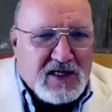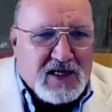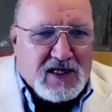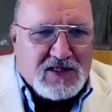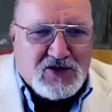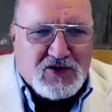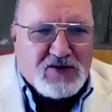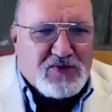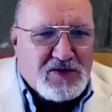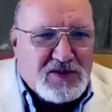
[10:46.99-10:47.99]
And so the
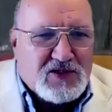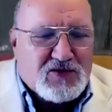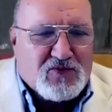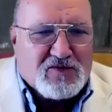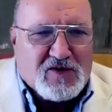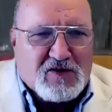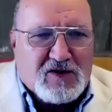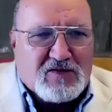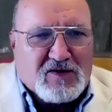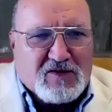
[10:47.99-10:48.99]
buildings were very,
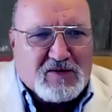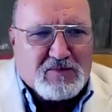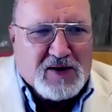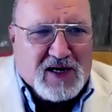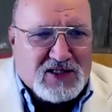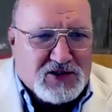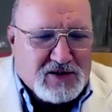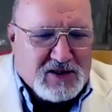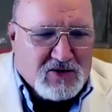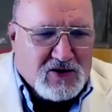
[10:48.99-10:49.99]
very in bad,
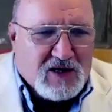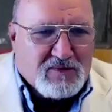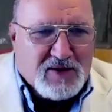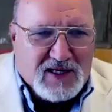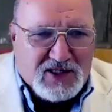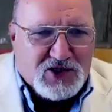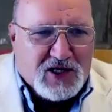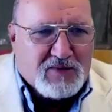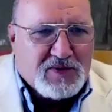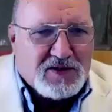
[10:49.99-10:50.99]
you know, a lot of bad
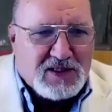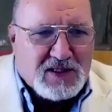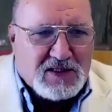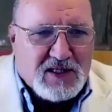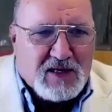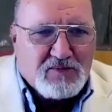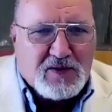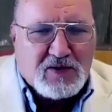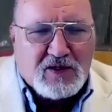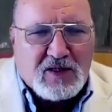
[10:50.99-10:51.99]
shape and things like that. But